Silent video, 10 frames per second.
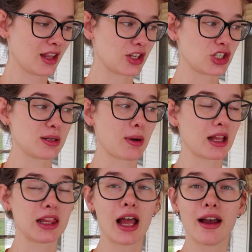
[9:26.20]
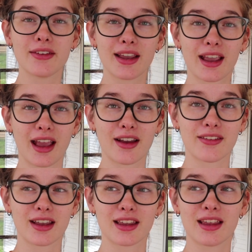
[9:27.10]
the sheep are loving
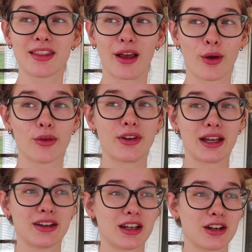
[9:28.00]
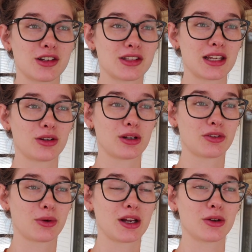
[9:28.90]
having that whole five acres. They don't
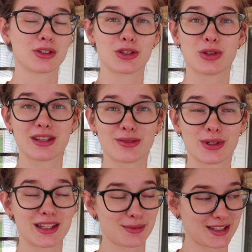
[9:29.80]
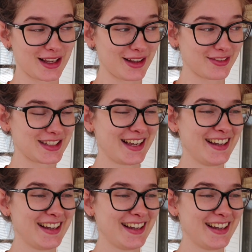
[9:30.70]
even quite know what to do with themselves.